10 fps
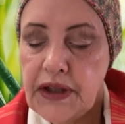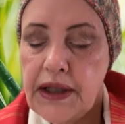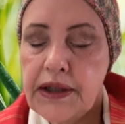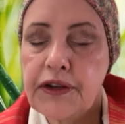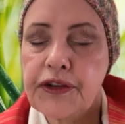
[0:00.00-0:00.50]

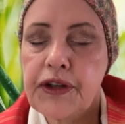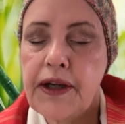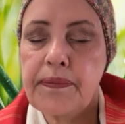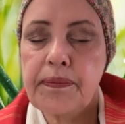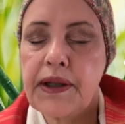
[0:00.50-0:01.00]
and
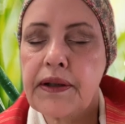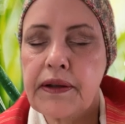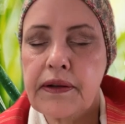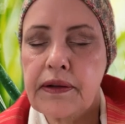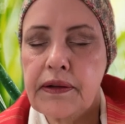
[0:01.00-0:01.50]
excitement
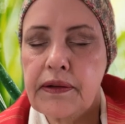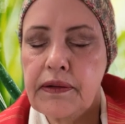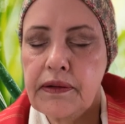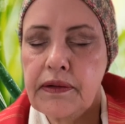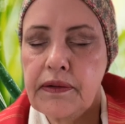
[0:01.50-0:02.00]

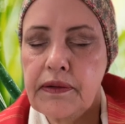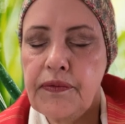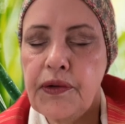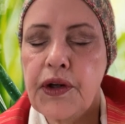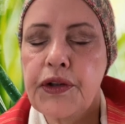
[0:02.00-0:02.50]

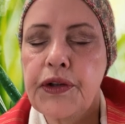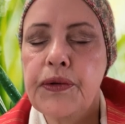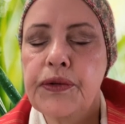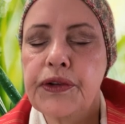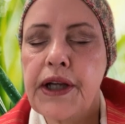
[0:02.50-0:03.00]
for a
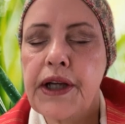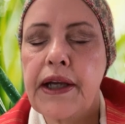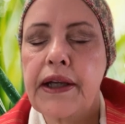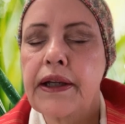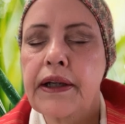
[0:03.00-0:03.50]
new
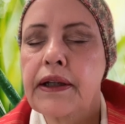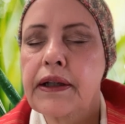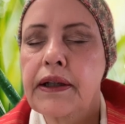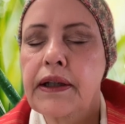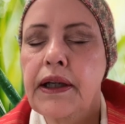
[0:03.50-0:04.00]
today
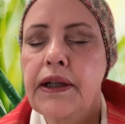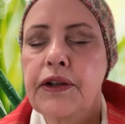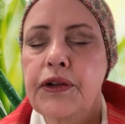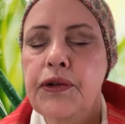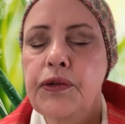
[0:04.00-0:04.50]
and
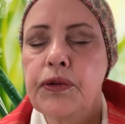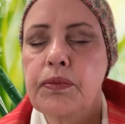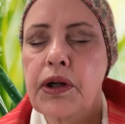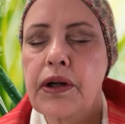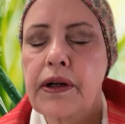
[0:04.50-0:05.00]
a new
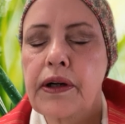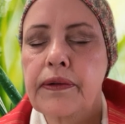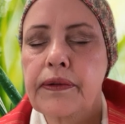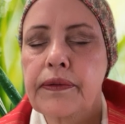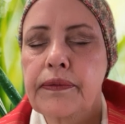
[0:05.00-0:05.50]
tomorrow.